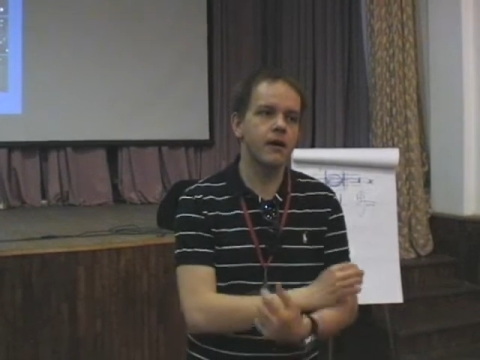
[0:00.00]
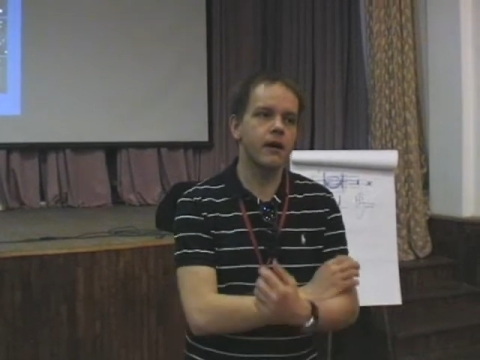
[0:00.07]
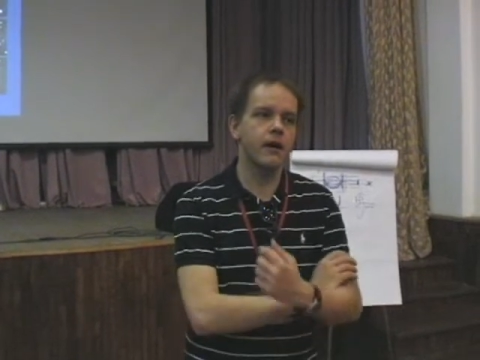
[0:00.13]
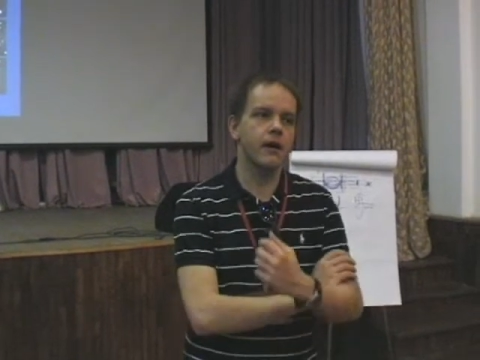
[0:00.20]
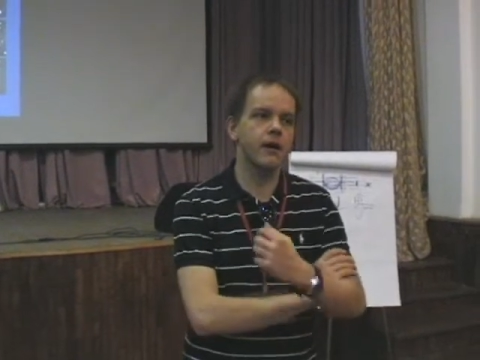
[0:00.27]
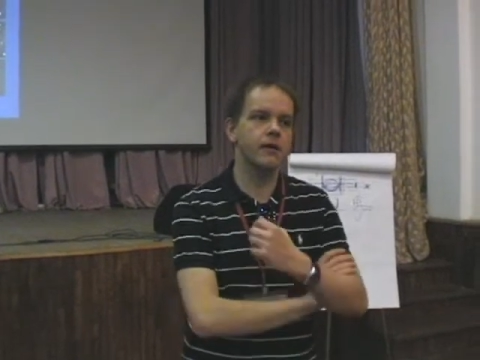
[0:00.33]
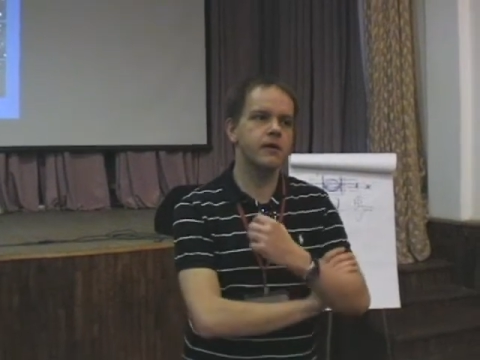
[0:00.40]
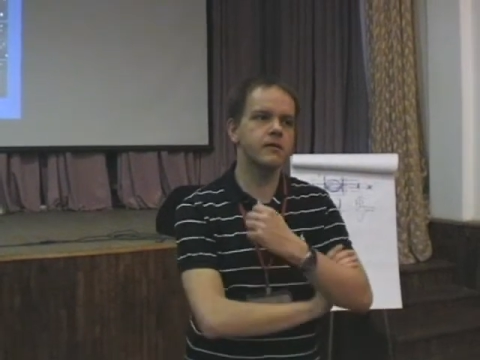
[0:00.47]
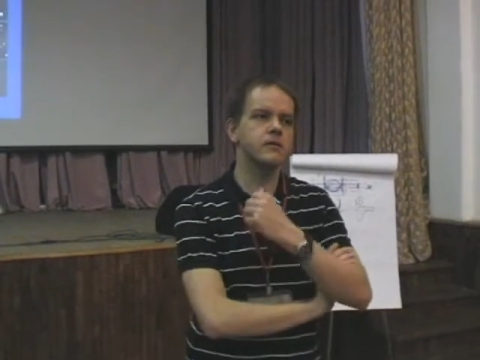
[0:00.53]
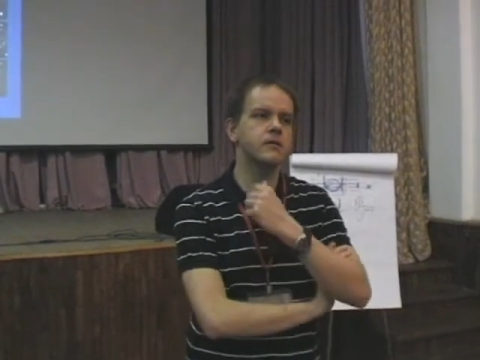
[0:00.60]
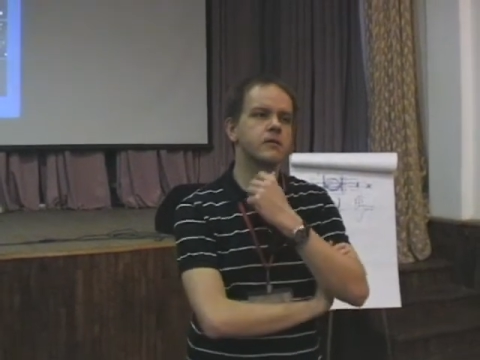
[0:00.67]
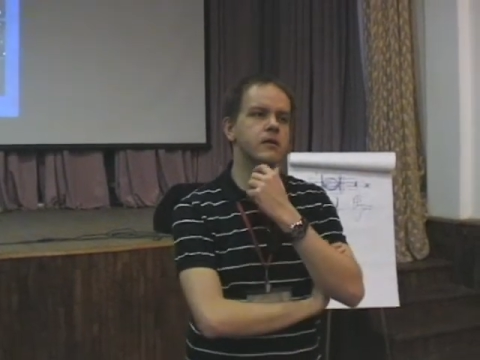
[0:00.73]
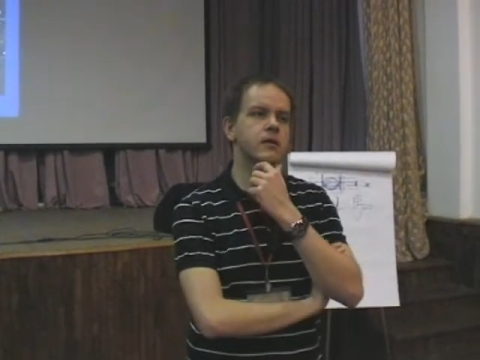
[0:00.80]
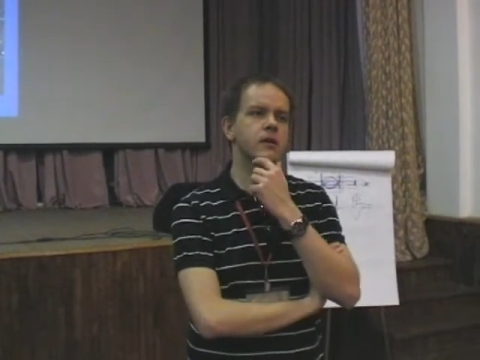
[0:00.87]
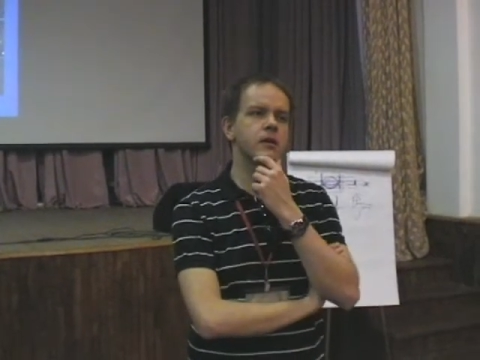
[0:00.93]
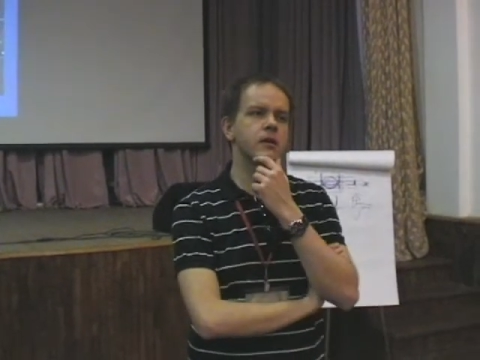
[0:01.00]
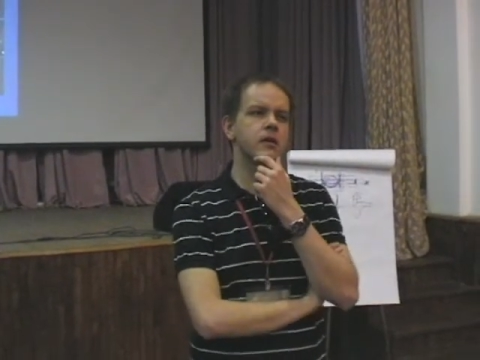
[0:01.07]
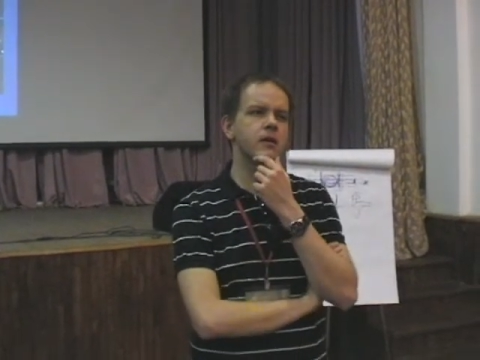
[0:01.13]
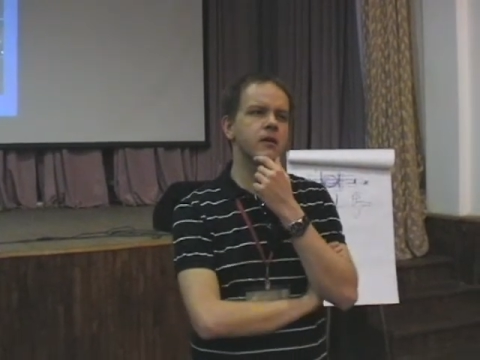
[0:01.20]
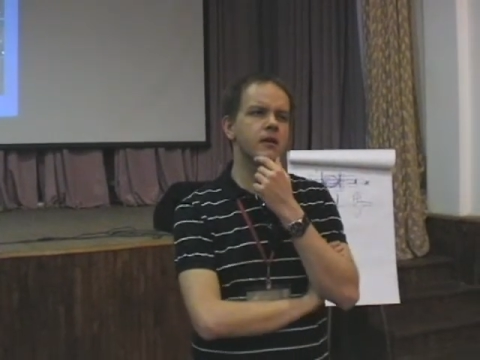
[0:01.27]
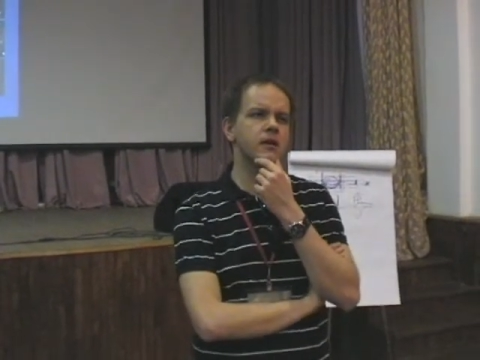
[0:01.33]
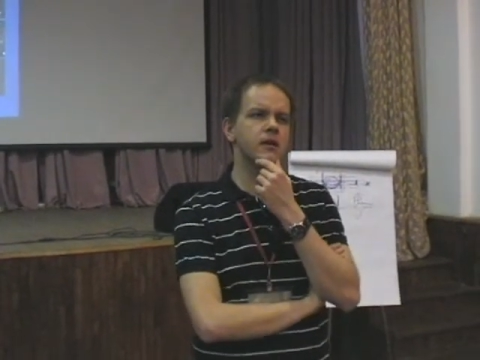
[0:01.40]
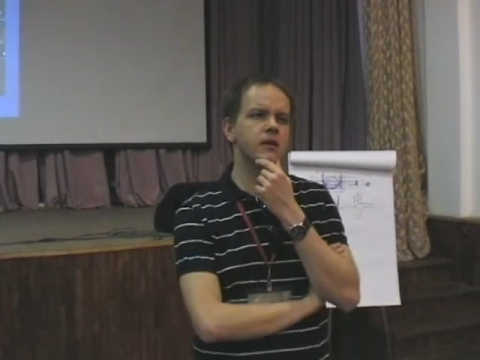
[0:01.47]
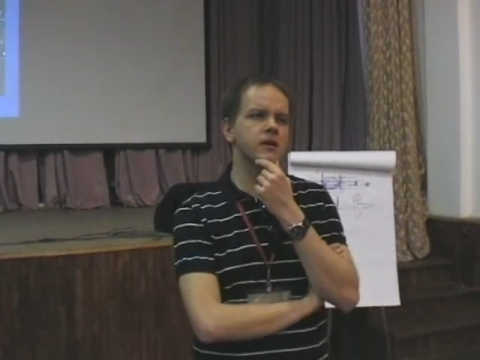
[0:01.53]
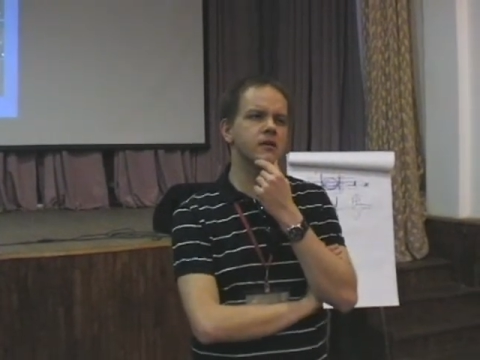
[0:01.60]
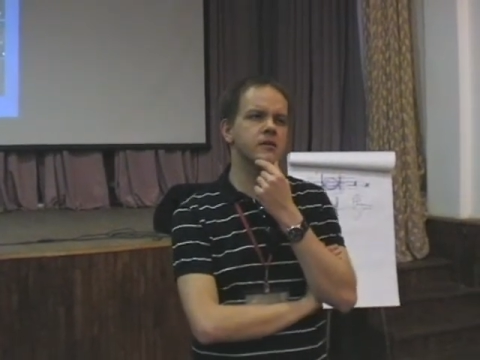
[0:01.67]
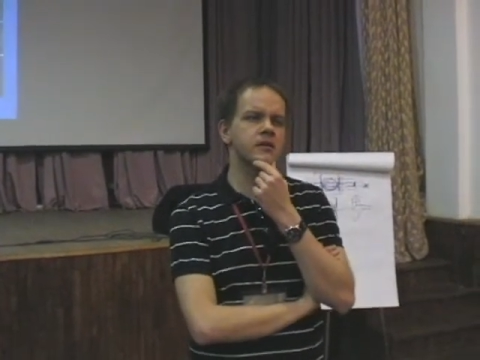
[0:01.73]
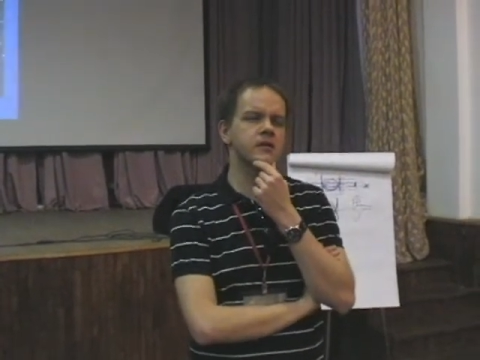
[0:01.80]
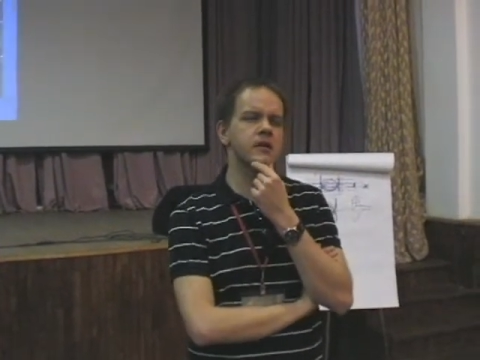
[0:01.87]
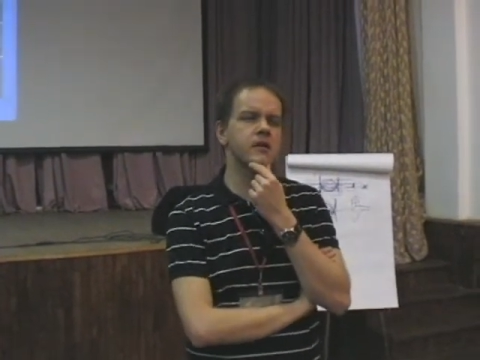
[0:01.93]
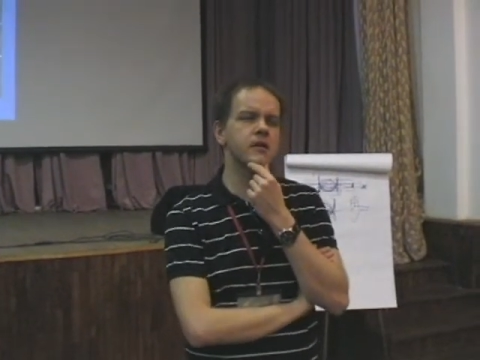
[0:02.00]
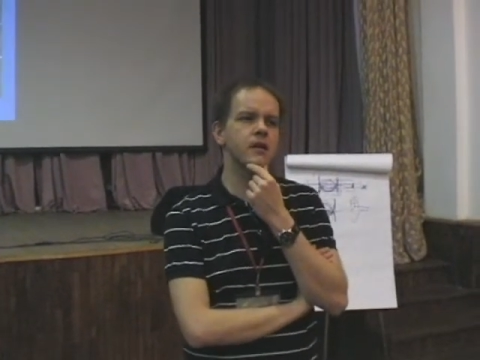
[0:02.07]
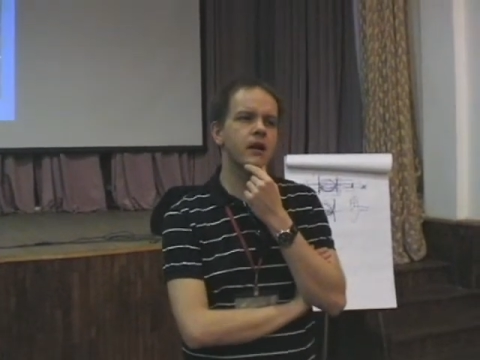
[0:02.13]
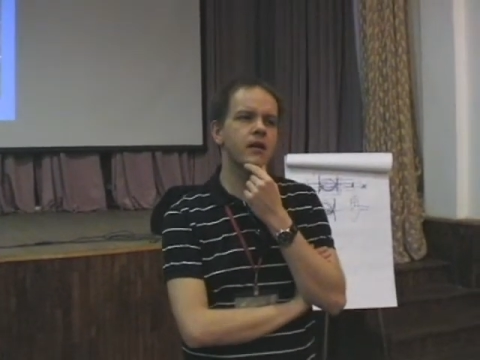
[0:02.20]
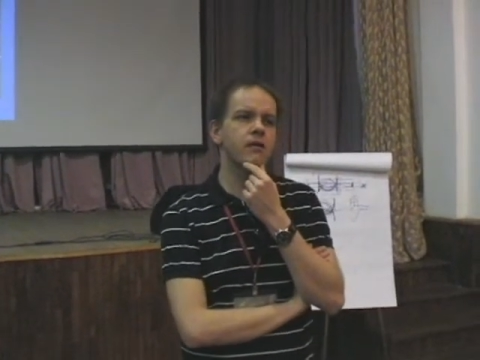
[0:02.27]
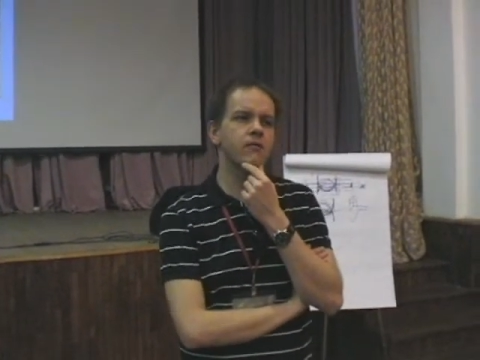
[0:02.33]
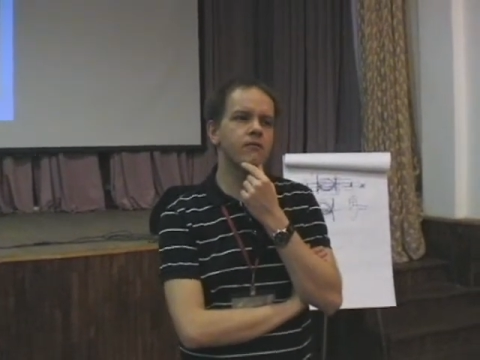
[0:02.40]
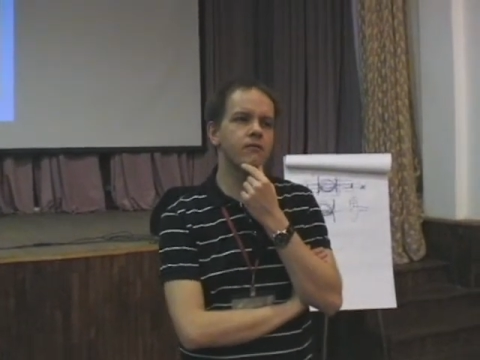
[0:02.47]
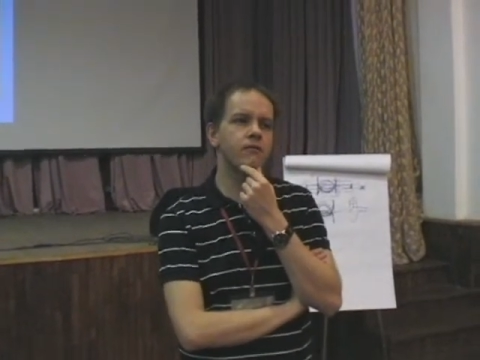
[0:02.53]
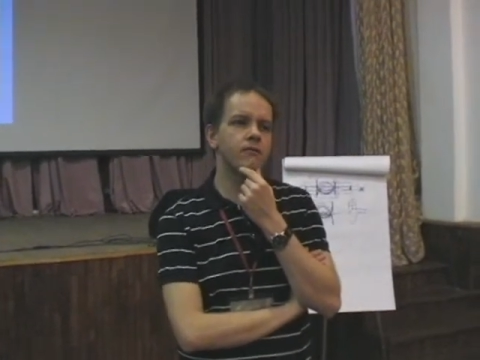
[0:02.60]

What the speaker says: And it's a satellite of